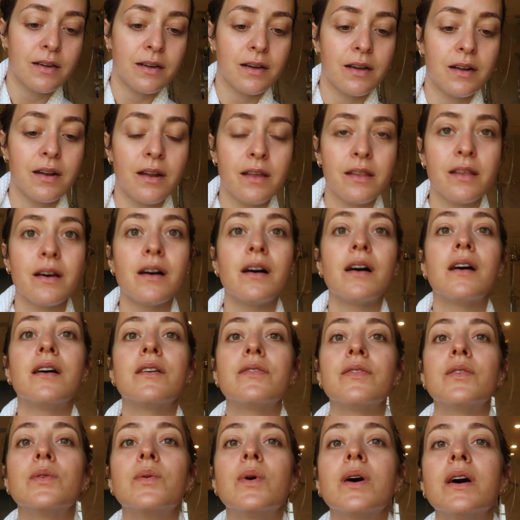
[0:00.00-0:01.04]
another
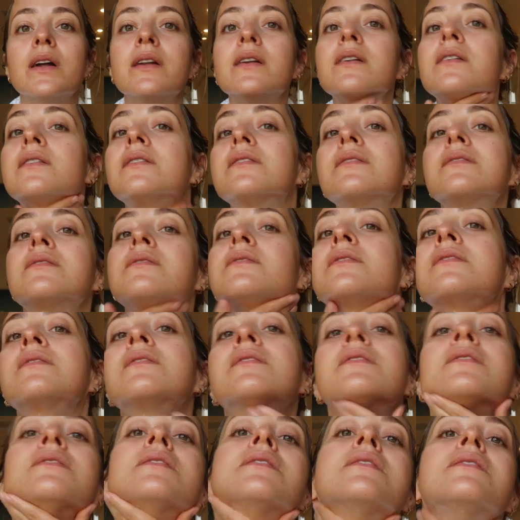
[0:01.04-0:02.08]
half of one
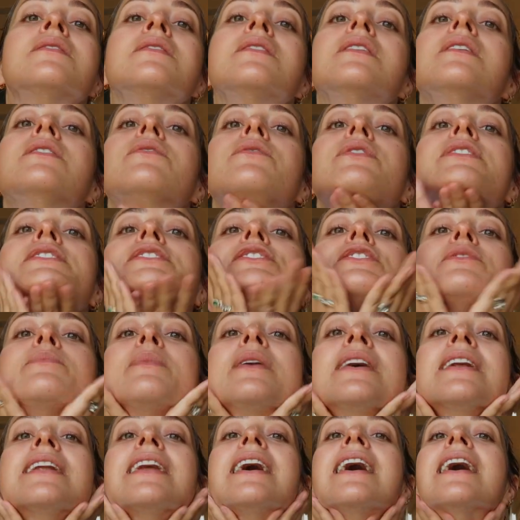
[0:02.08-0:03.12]
and redo
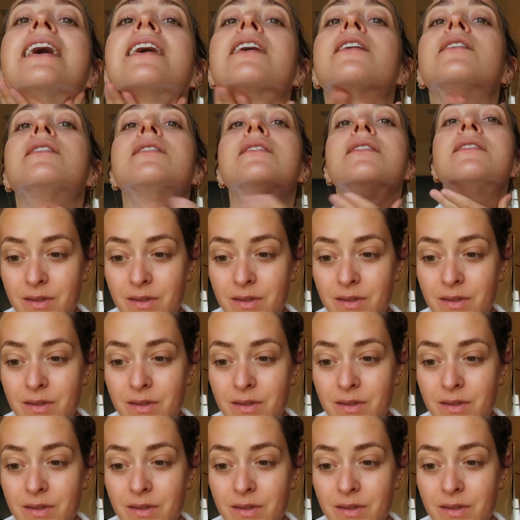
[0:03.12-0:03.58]
my neck.